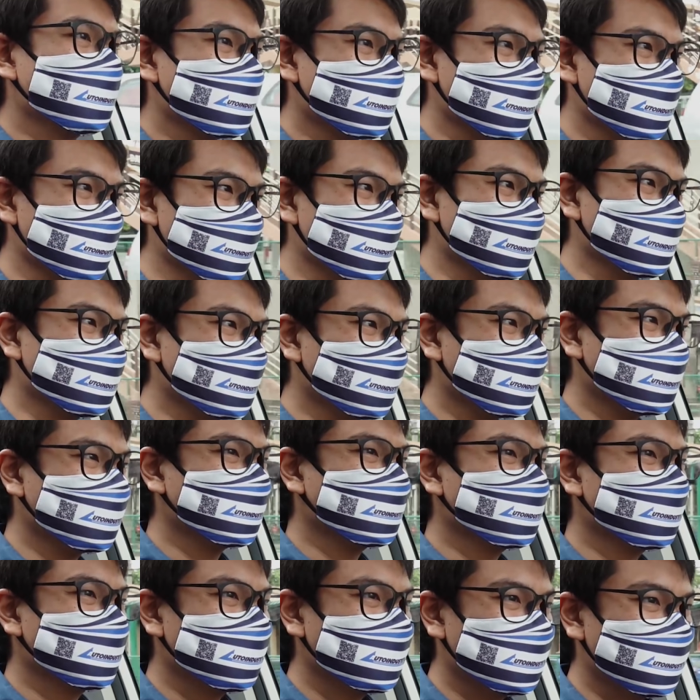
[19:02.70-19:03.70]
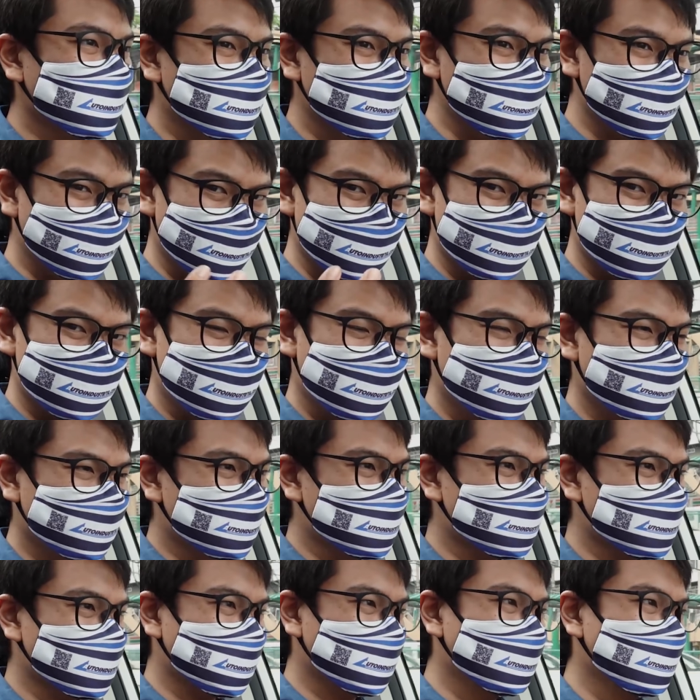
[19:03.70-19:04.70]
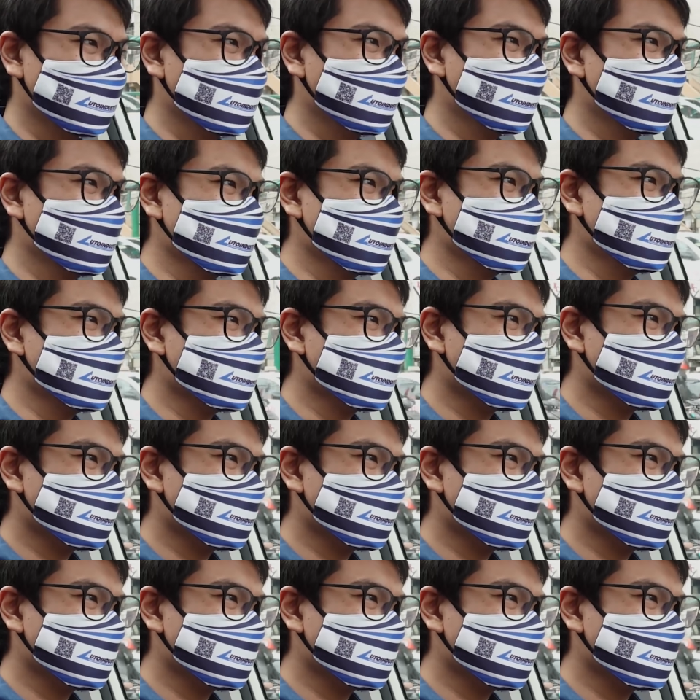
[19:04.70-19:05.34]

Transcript: So you can drive this car